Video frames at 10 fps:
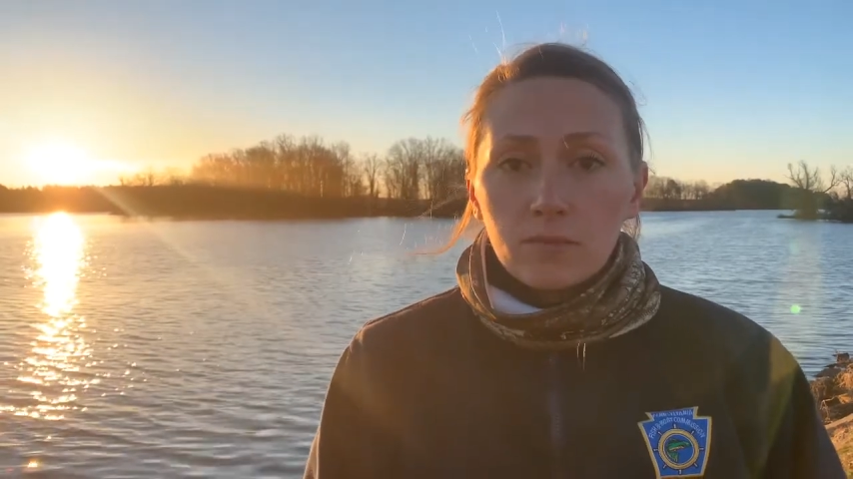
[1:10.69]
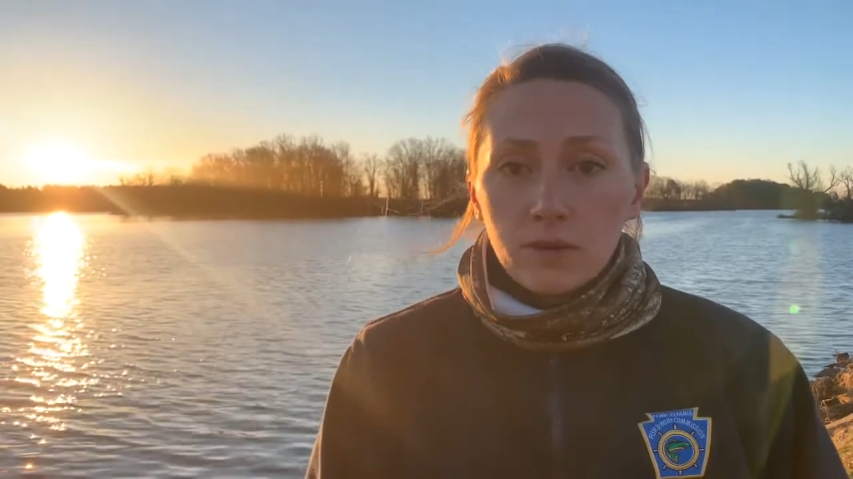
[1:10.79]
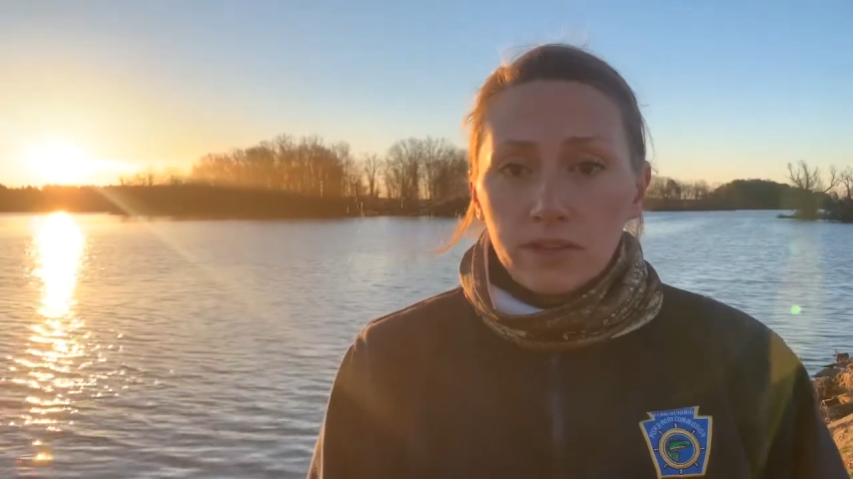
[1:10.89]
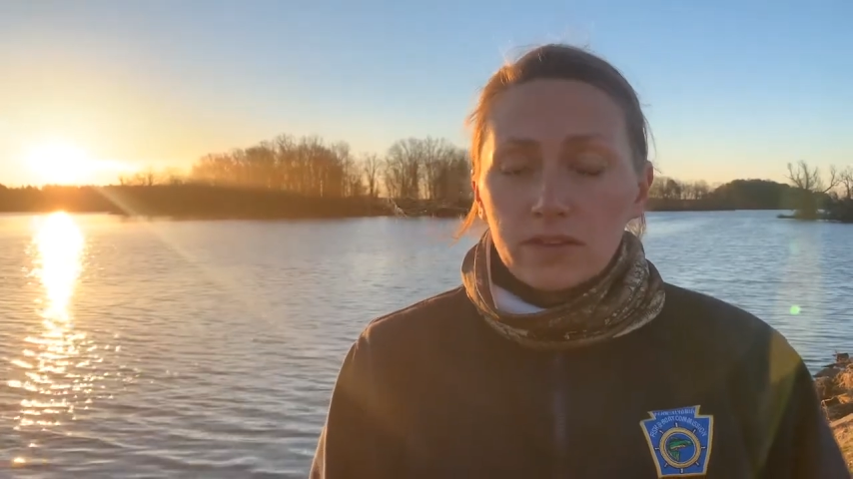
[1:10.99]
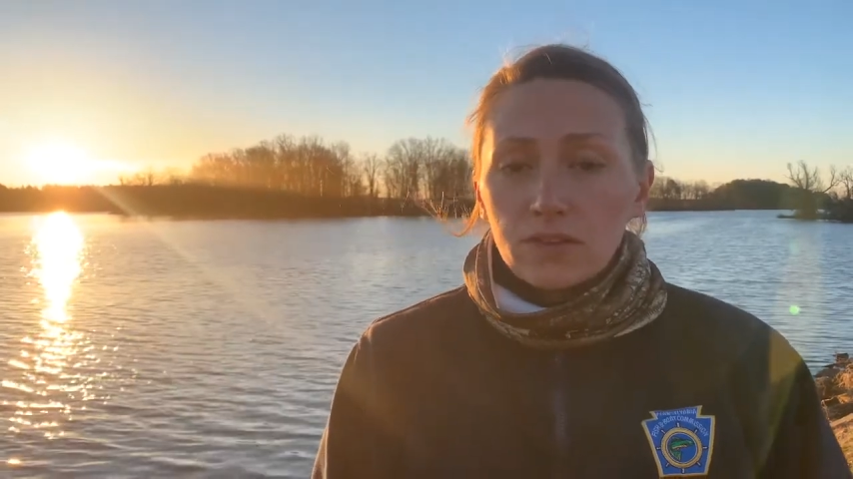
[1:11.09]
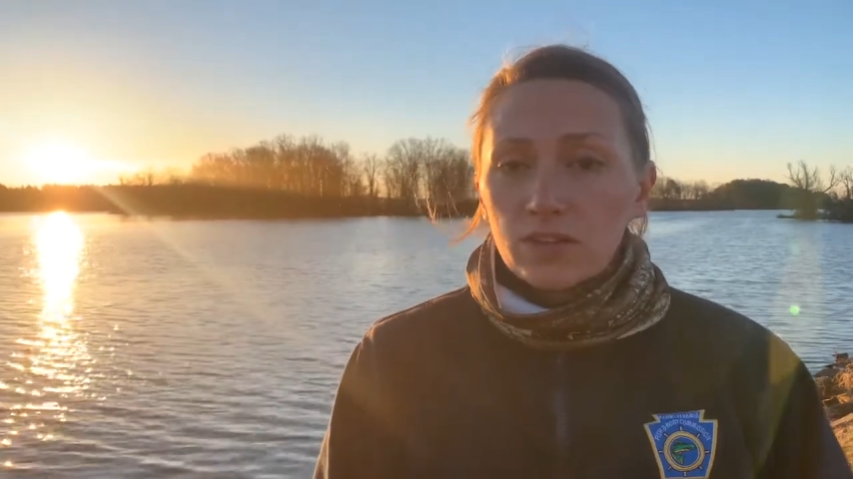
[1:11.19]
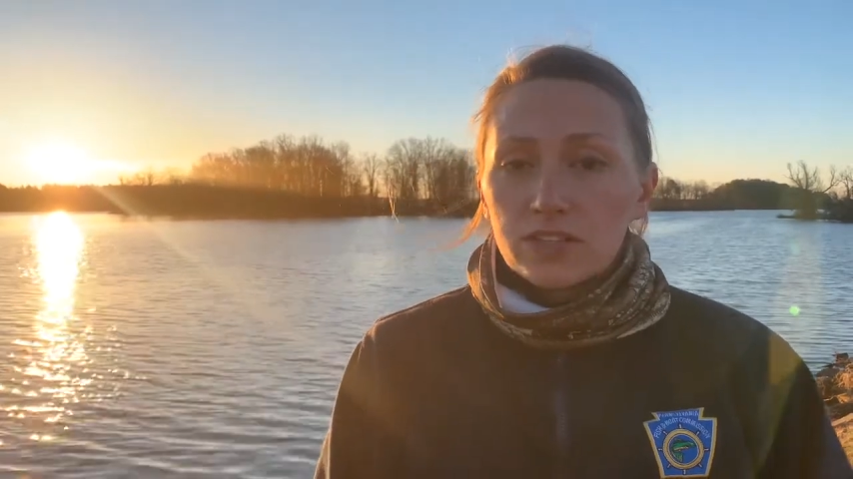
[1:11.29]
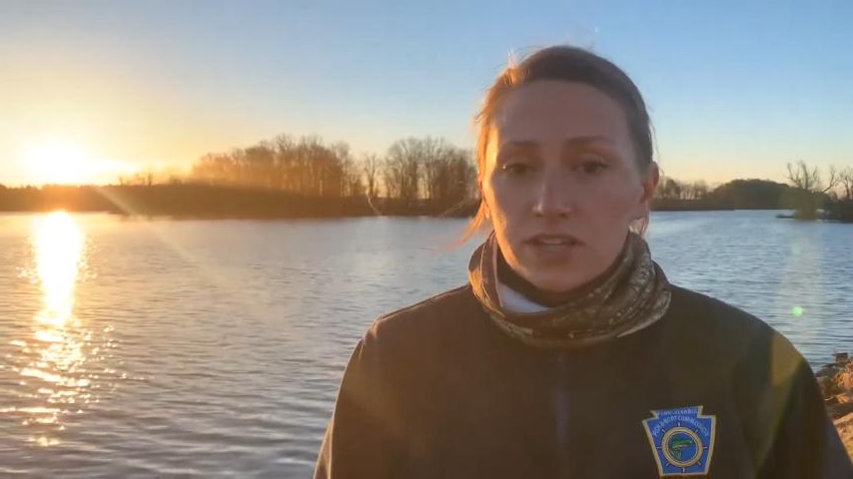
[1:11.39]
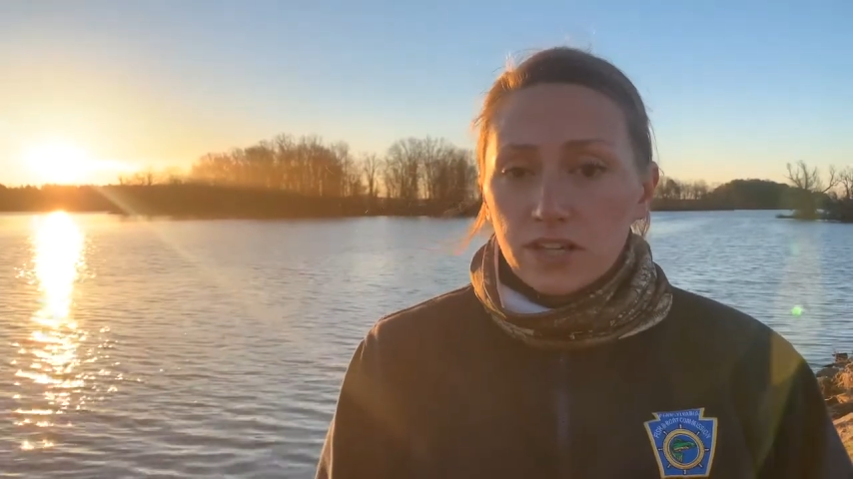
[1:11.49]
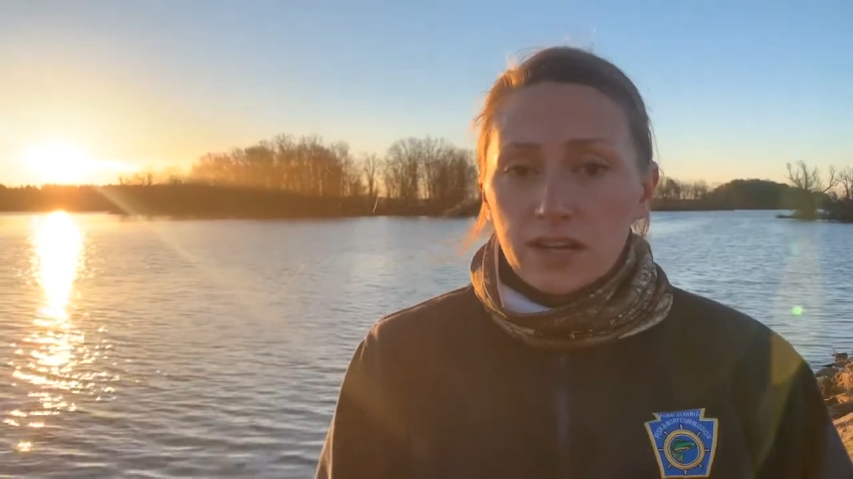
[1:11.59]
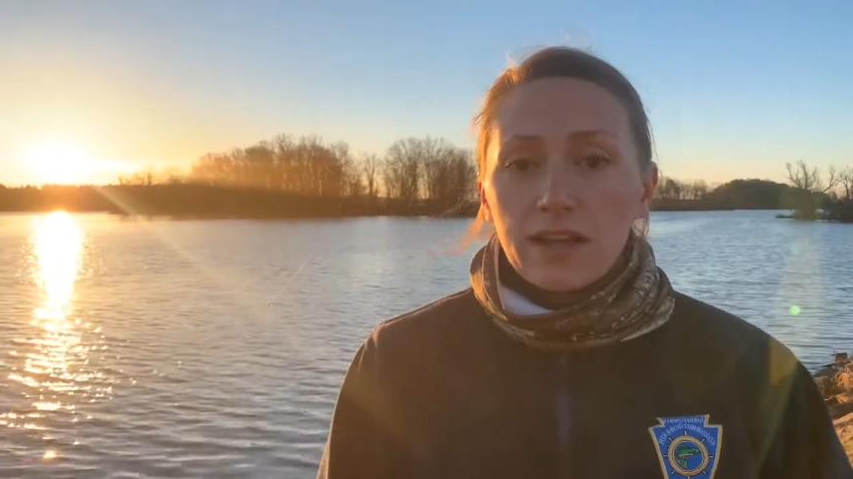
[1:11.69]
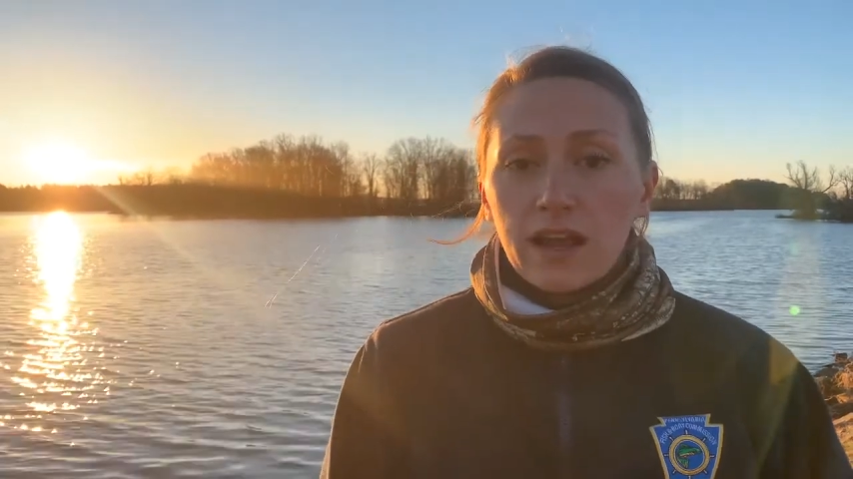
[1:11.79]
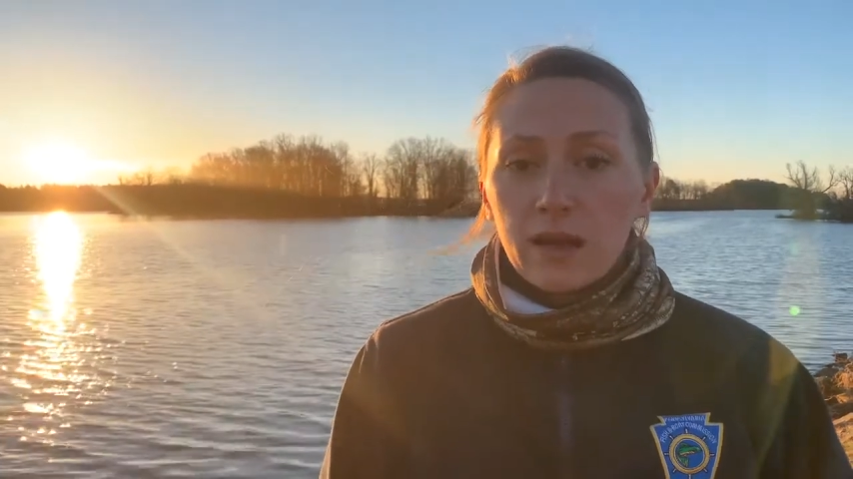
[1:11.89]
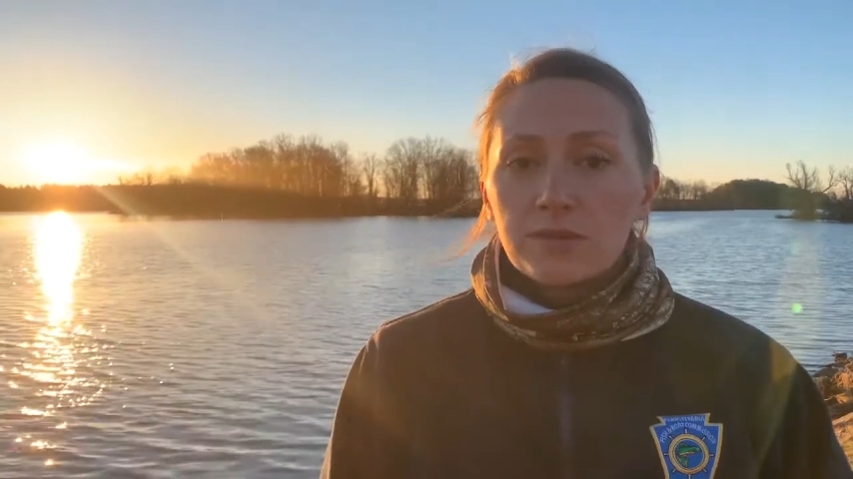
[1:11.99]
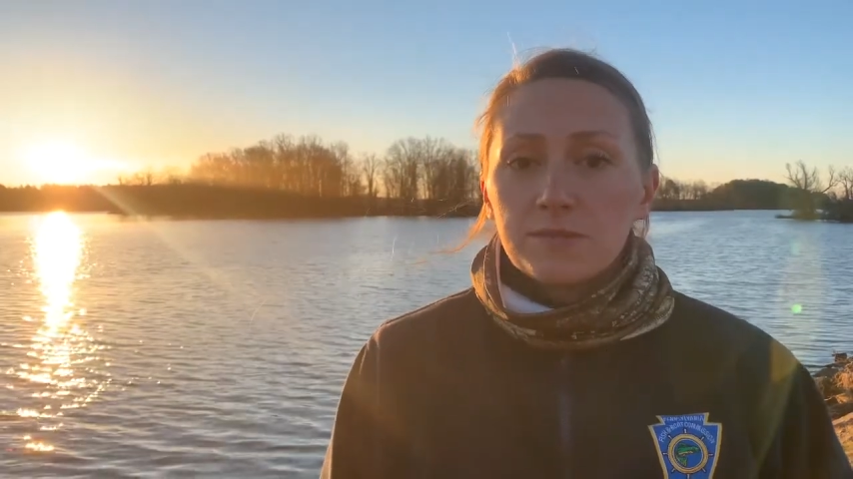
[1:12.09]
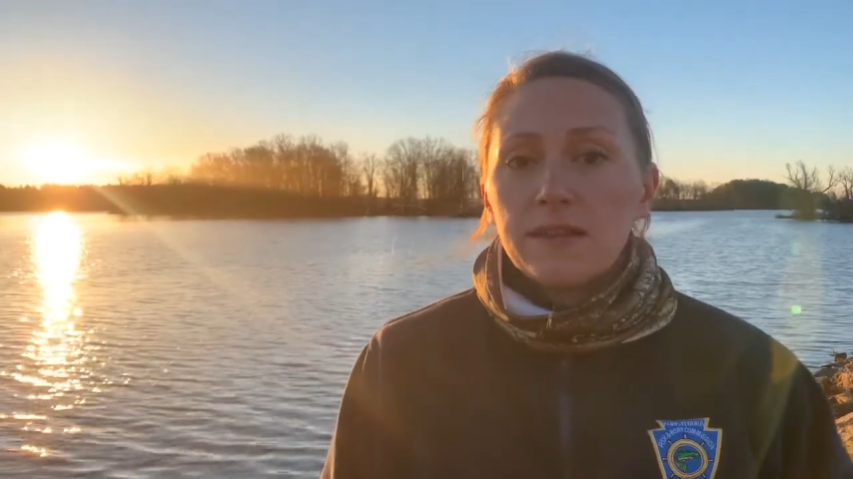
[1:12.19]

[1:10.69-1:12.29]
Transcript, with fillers: really looked good and helped